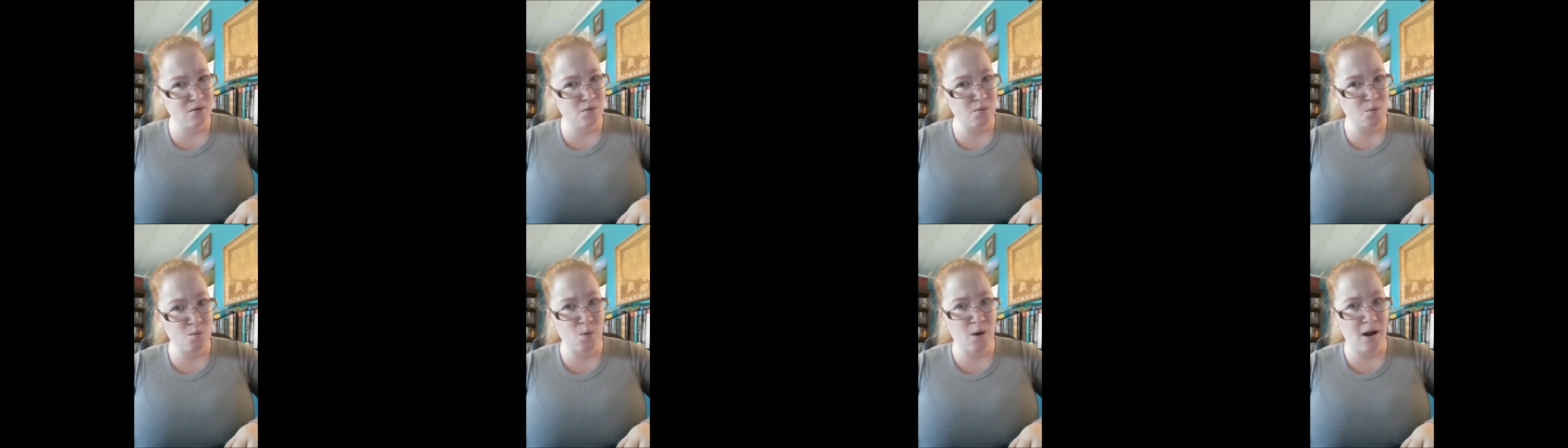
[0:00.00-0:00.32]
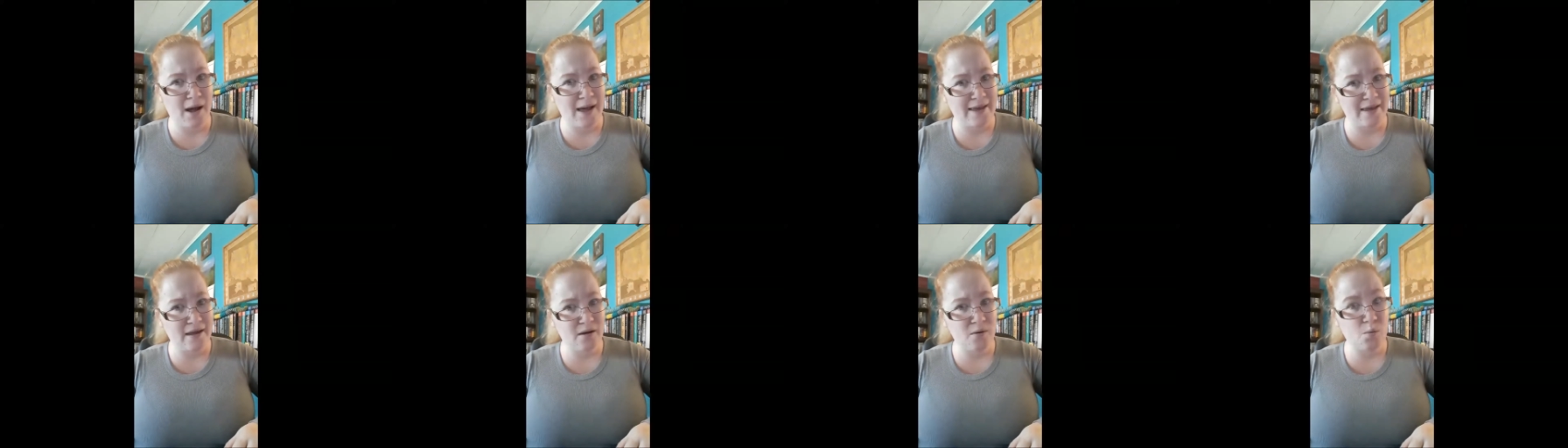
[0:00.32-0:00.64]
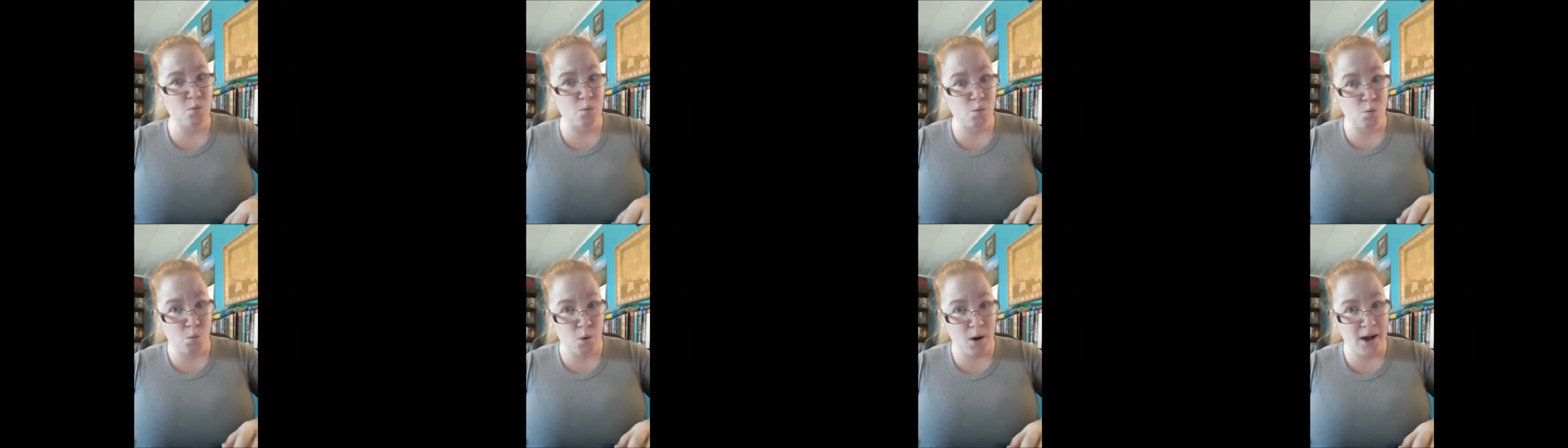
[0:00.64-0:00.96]
Why?
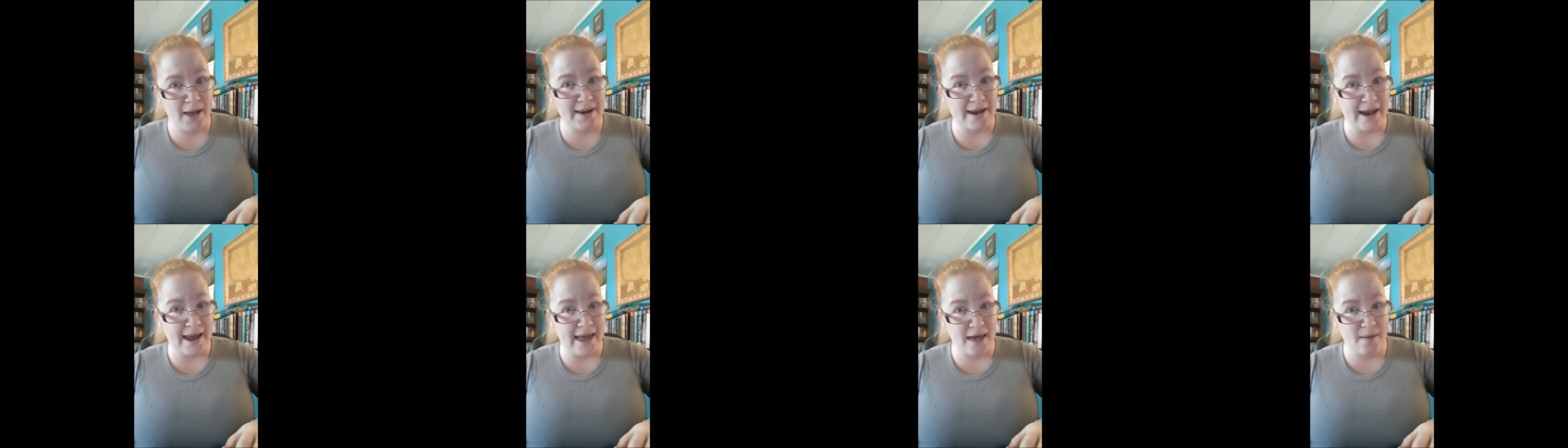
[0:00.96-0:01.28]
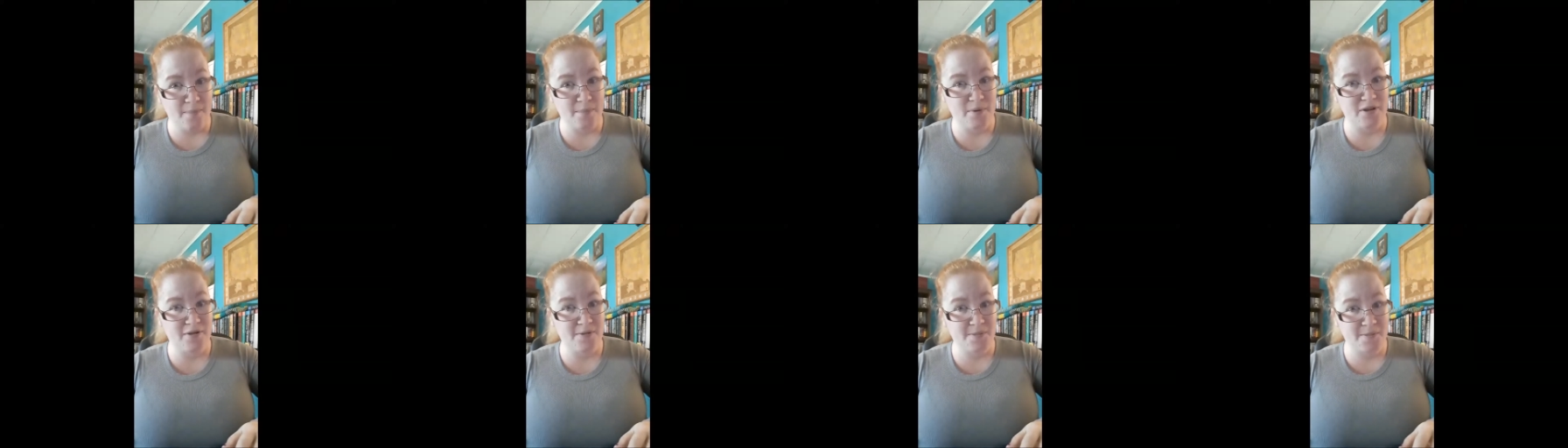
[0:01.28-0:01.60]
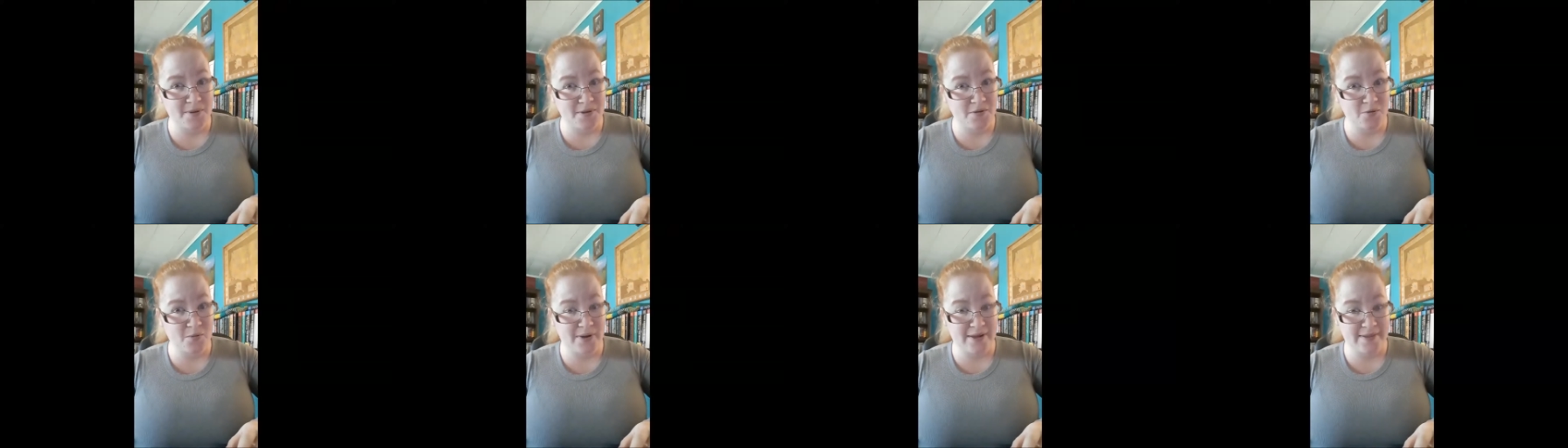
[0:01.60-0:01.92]
What happened
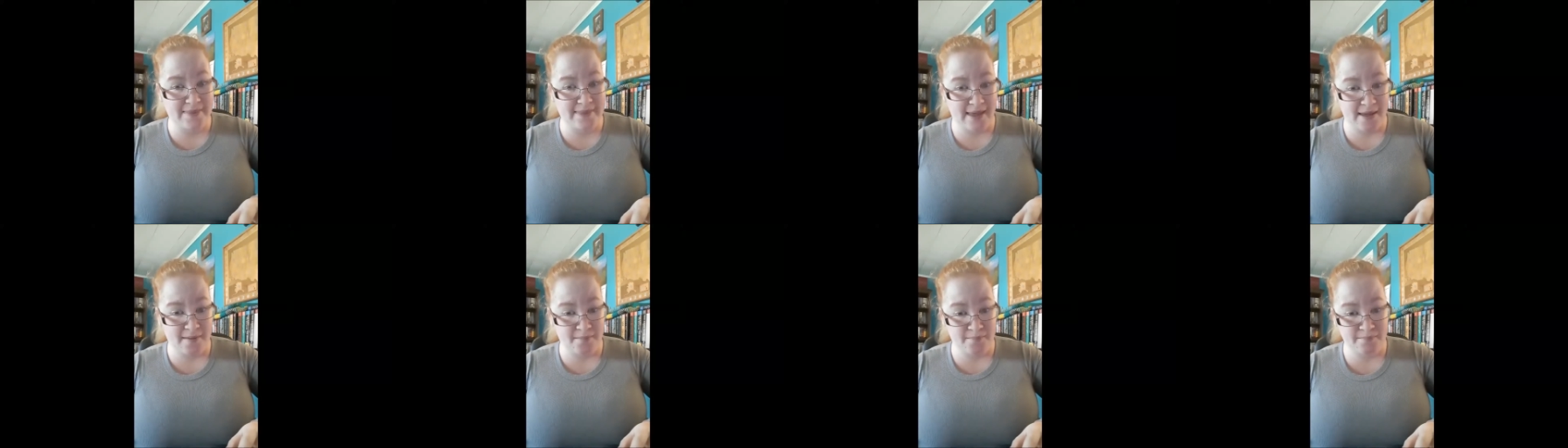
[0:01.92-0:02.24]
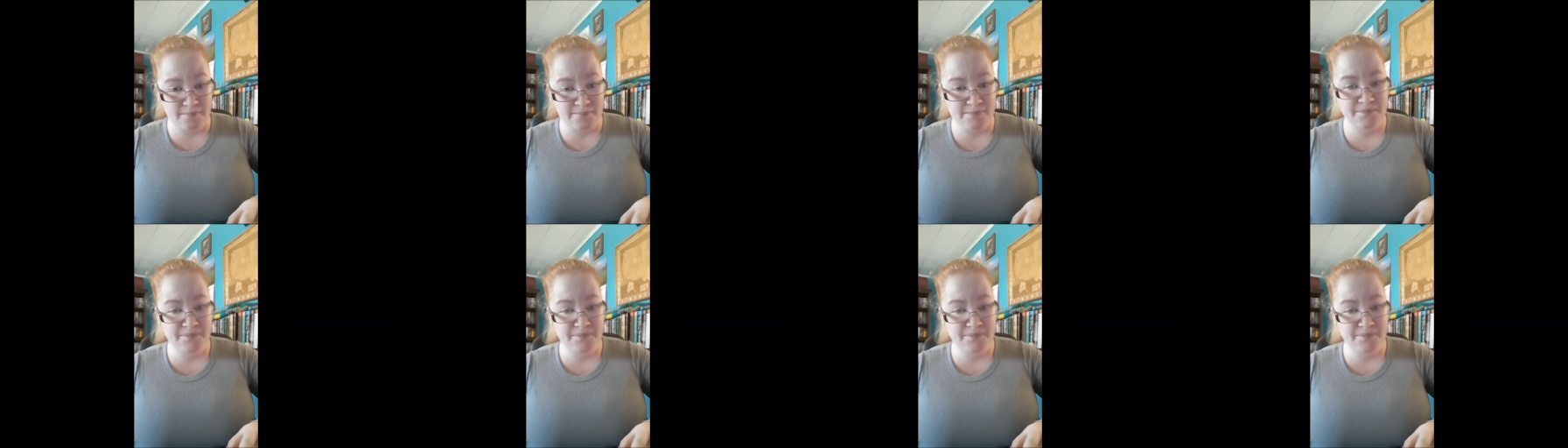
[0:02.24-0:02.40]
between them?